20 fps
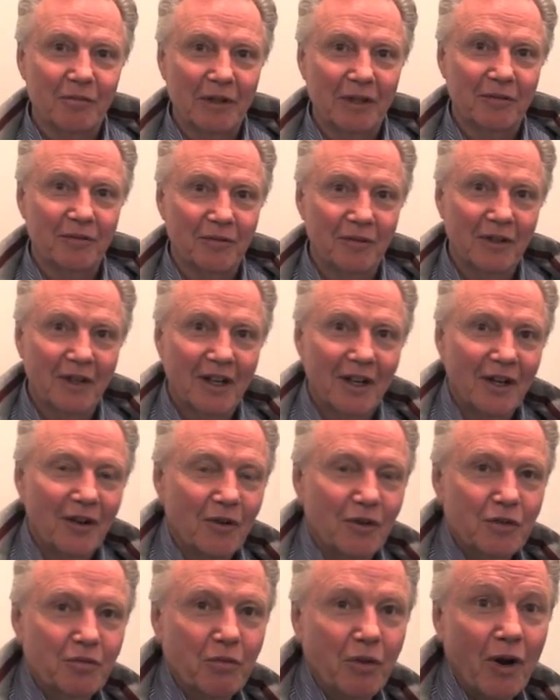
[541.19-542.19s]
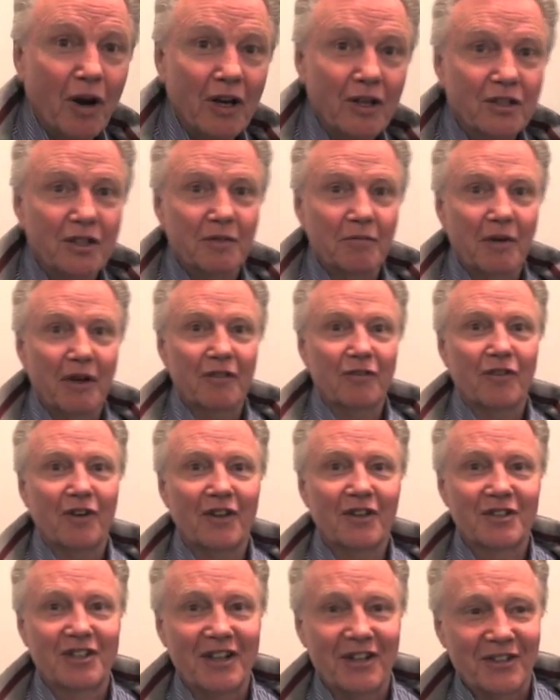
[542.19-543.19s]
but it was partially my
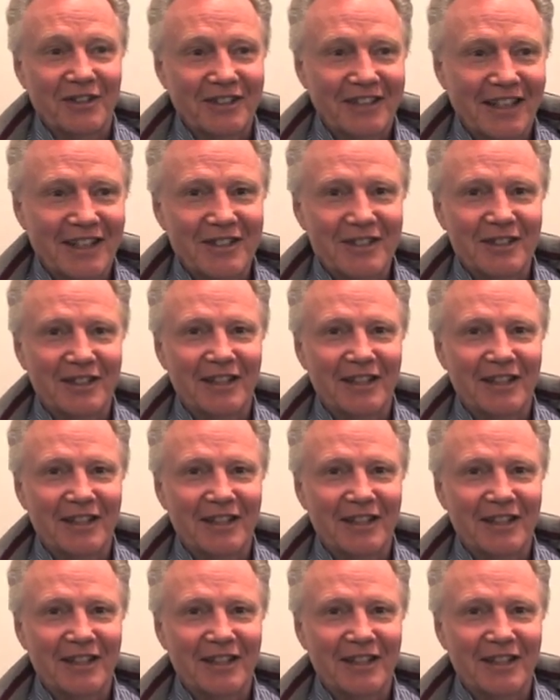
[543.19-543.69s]
father's irritation